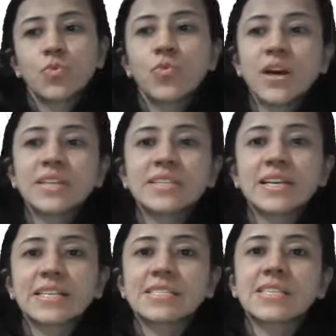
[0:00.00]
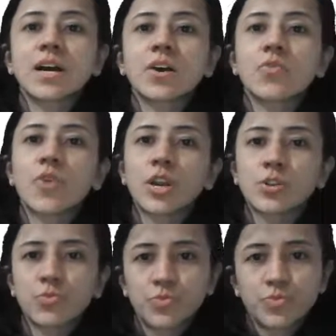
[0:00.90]
One, that is lung
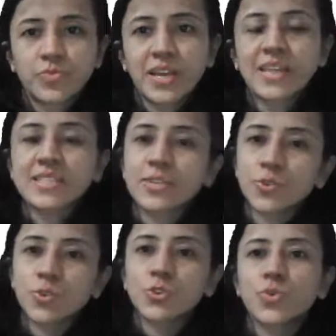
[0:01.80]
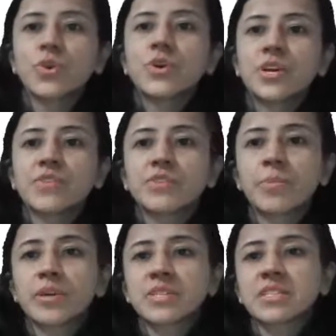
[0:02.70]
volume. As I told you, if the
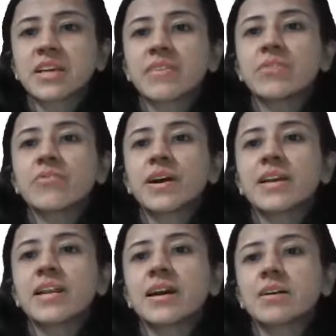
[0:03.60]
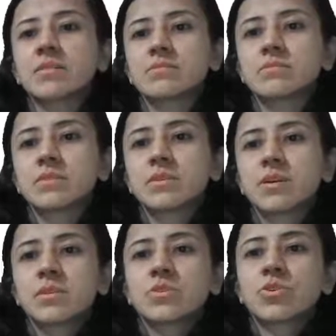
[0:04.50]
person is having one lung,
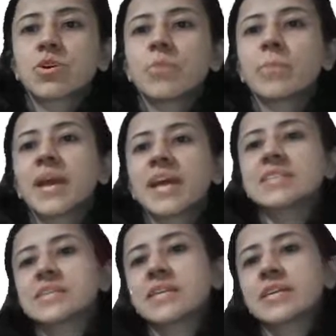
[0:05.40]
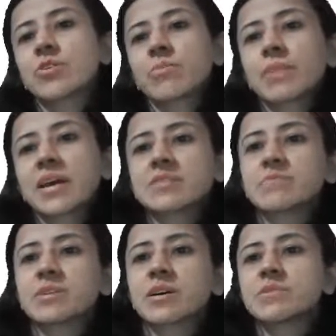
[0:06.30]
your compliance, static compliance
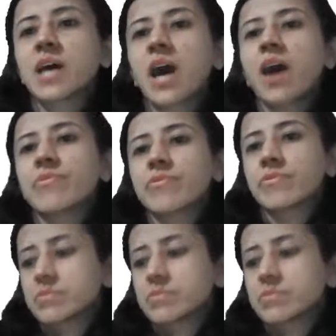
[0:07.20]
becomes half.